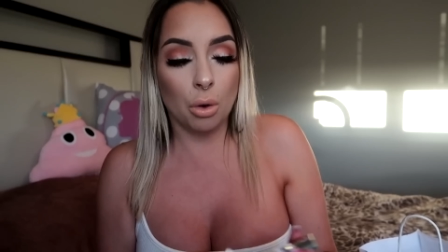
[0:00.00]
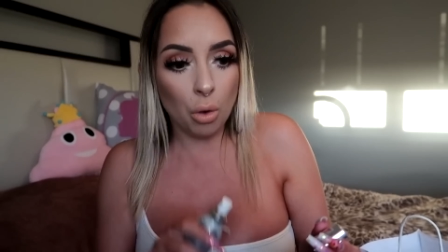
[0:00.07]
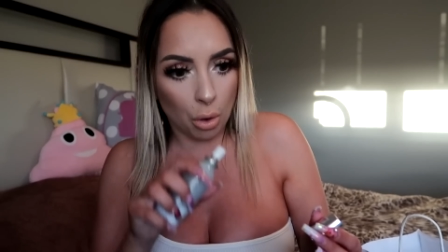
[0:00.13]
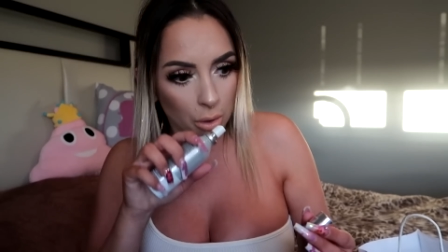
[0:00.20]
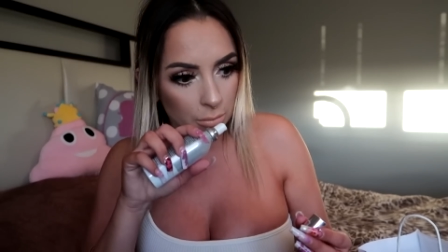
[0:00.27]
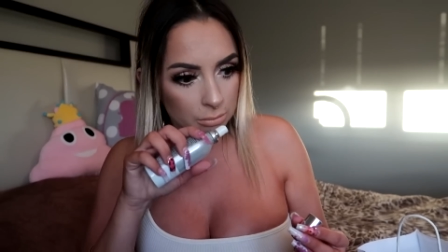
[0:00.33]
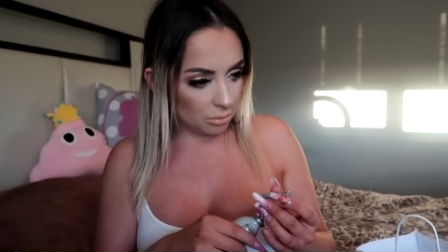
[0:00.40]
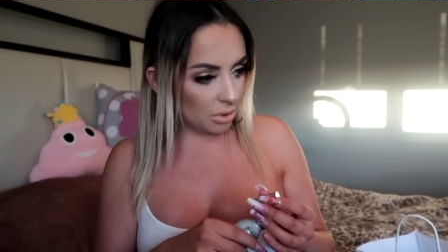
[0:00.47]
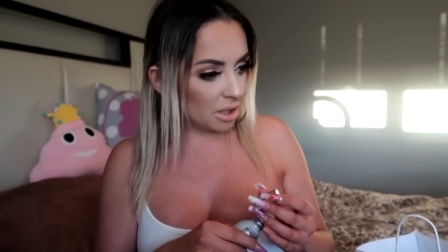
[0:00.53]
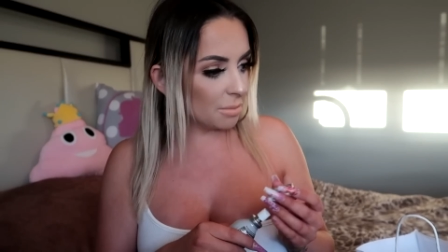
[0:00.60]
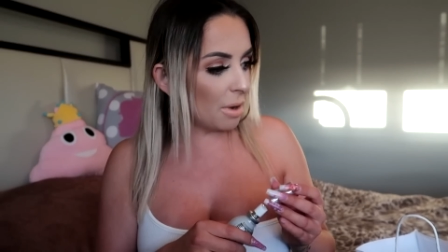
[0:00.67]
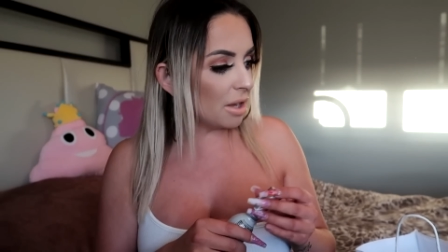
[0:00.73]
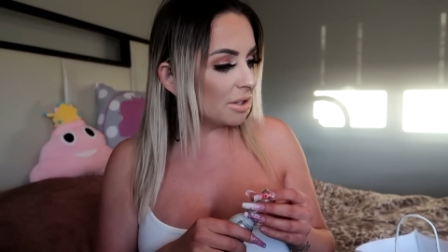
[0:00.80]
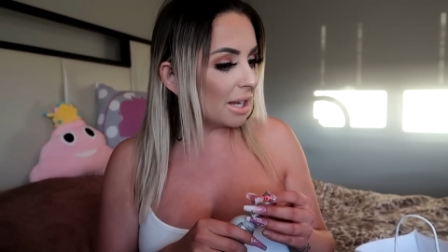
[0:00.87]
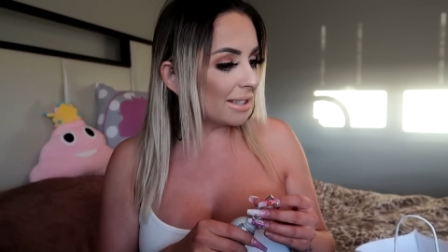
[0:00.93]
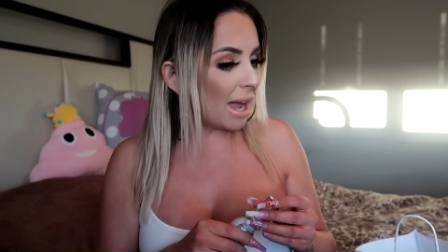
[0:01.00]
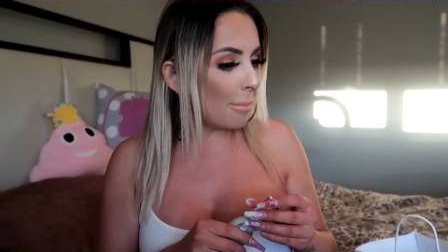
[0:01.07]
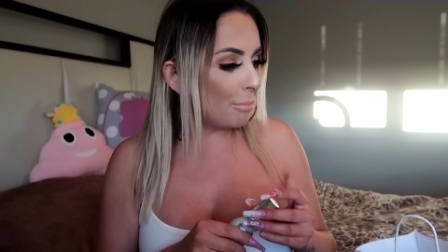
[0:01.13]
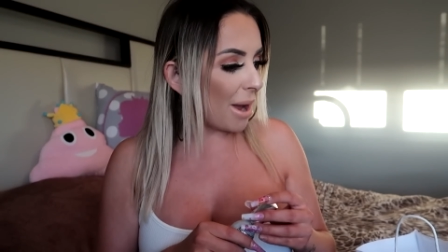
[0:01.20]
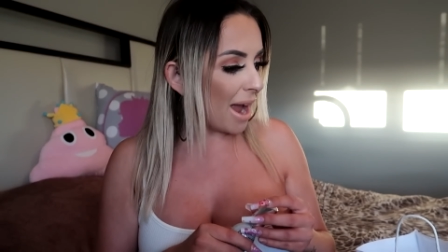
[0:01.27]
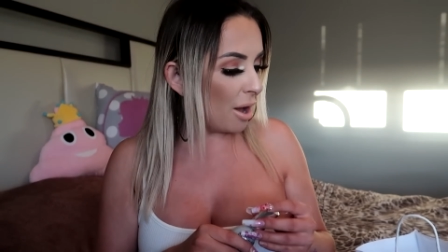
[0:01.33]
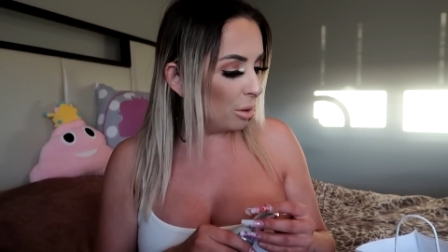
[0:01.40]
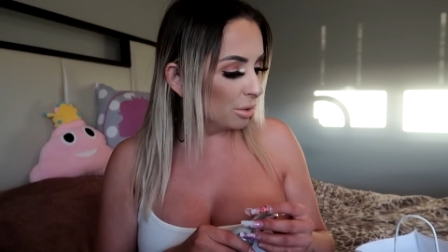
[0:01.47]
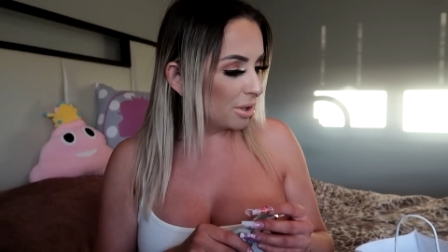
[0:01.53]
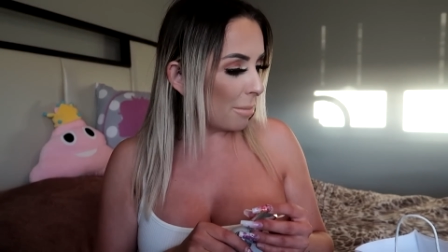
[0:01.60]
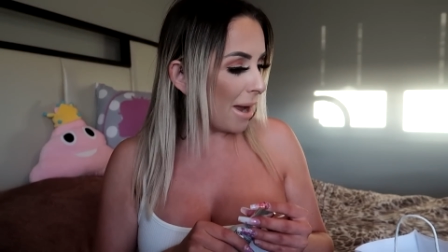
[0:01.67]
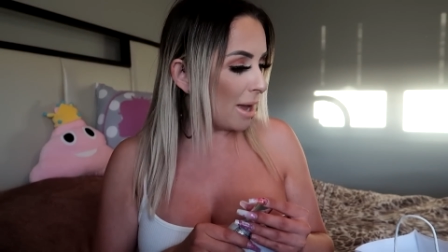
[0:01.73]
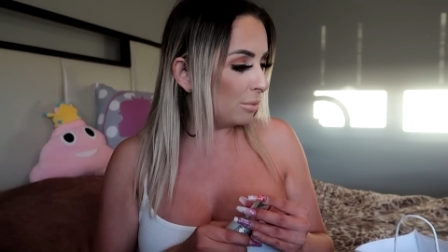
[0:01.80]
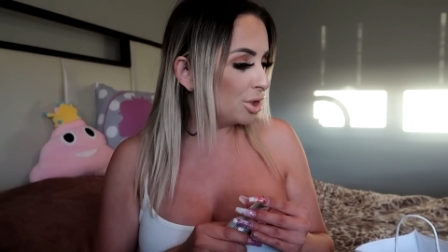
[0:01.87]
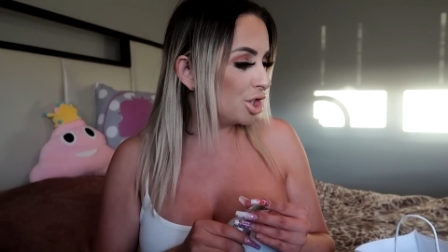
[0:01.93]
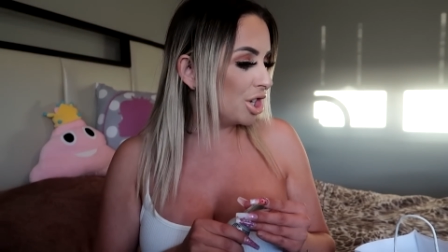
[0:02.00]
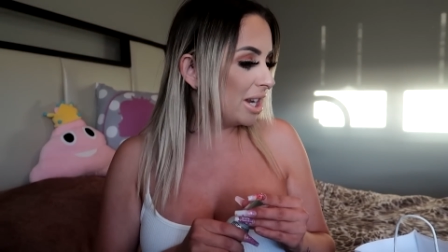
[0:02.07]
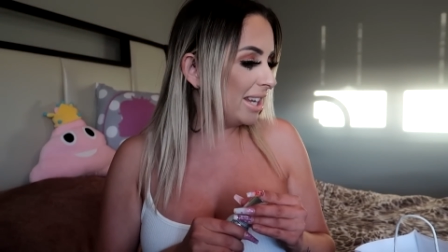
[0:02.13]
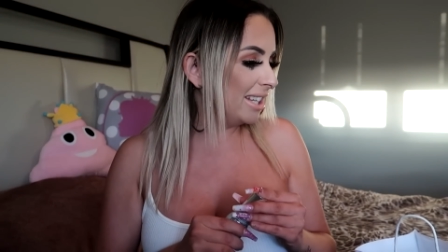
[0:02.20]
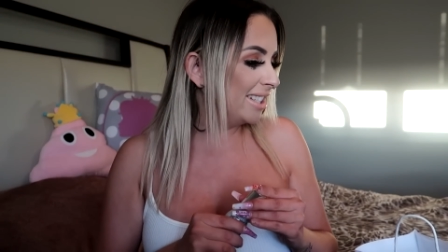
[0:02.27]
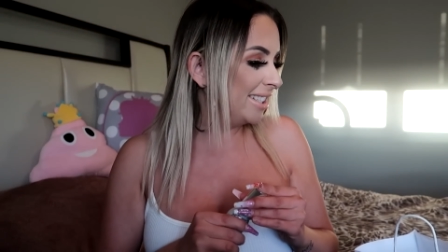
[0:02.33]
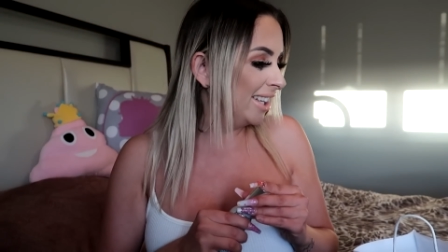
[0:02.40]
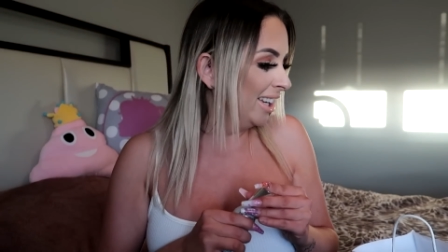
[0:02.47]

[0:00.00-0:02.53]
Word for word: Ooh, this smells like that bound, the bounce sheets.